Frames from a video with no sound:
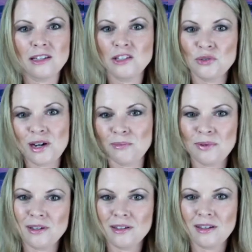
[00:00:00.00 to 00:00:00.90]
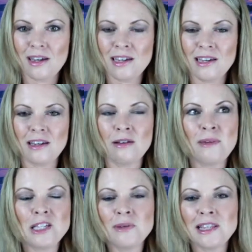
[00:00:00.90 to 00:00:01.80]
drip it, it
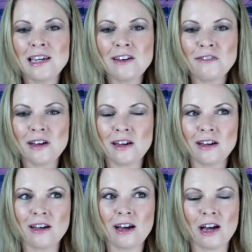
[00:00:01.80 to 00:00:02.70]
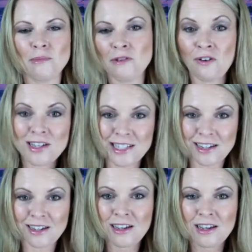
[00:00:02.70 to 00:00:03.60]
makes me think of a, um, a
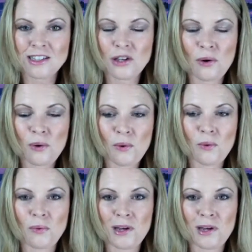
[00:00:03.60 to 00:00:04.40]
faucet. So